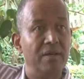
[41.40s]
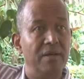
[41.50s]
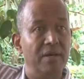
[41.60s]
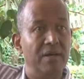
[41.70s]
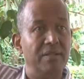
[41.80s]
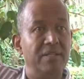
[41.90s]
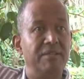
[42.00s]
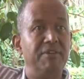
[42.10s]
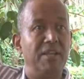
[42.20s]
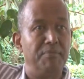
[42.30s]
the
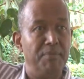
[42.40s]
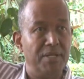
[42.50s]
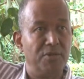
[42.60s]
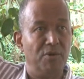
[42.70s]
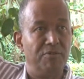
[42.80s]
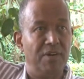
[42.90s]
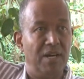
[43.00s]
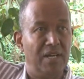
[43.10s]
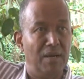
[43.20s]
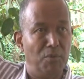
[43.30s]
development of
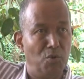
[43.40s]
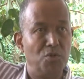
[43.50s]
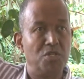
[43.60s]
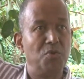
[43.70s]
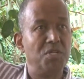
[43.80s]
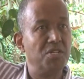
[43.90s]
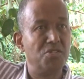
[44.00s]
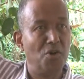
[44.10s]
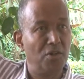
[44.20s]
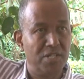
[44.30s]
Kamukunji, which
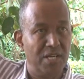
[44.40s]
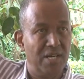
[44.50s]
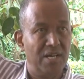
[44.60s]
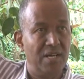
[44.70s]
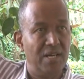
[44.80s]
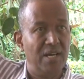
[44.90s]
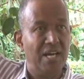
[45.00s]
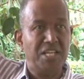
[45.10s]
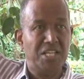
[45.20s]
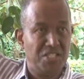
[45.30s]
is not
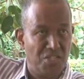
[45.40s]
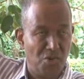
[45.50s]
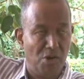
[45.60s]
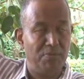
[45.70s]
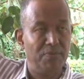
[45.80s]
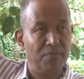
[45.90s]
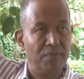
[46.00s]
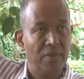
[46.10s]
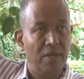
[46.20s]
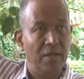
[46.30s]
an easy job.
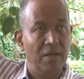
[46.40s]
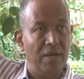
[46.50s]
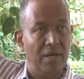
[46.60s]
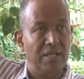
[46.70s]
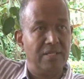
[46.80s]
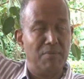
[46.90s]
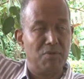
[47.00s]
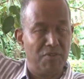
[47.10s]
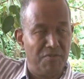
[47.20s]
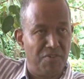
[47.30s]
In
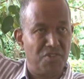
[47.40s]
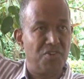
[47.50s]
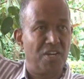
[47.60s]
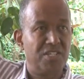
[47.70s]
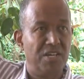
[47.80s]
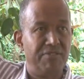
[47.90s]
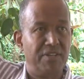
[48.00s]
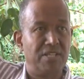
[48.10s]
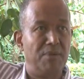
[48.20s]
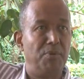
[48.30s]
terms of infrastructure, for
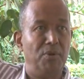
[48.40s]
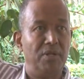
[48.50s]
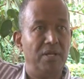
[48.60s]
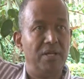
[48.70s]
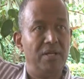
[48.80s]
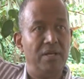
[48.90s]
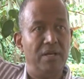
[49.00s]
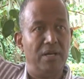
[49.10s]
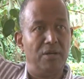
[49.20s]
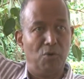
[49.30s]
example,
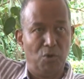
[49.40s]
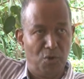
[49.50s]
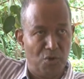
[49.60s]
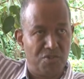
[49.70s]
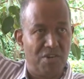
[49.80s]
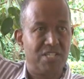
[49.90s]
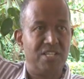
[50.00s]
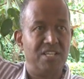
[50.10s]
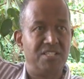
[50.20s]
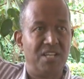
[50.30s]
road
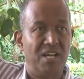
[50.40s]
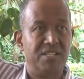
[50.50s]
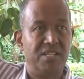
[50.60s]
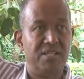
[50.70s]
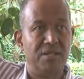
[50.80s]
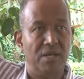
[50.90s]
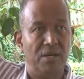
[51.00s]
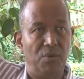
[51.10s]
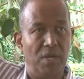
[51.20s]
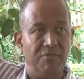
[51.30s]
construction has started.
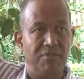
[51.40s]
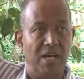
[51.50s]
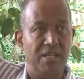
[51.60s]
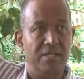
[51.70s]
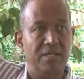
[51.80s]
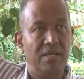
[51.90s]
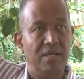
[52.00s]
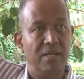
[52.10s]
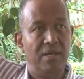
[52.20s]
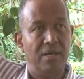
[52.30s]
We have done
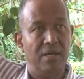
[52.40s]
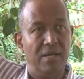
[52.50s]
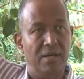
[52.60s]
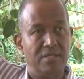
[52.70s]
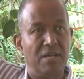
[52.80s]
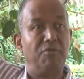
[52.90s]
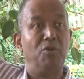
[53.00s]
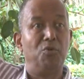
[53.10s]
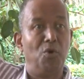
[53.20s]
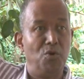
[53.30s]

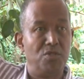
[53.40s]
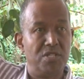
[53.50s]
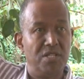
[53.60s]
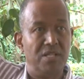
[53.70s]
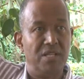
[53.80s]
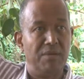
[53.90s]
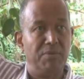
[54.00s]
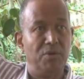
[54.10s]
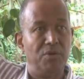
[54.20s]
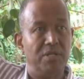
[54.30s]
several roads in the
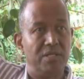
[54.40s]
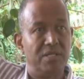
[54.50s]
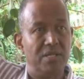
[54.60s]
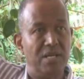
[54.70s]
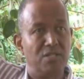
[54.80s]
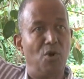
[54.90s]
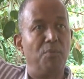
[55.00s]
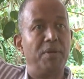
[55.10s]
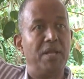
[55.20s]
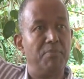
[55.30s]
neighborhood that has
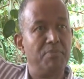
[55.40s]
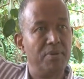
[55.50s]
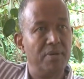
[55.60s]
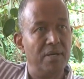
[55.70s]
opened up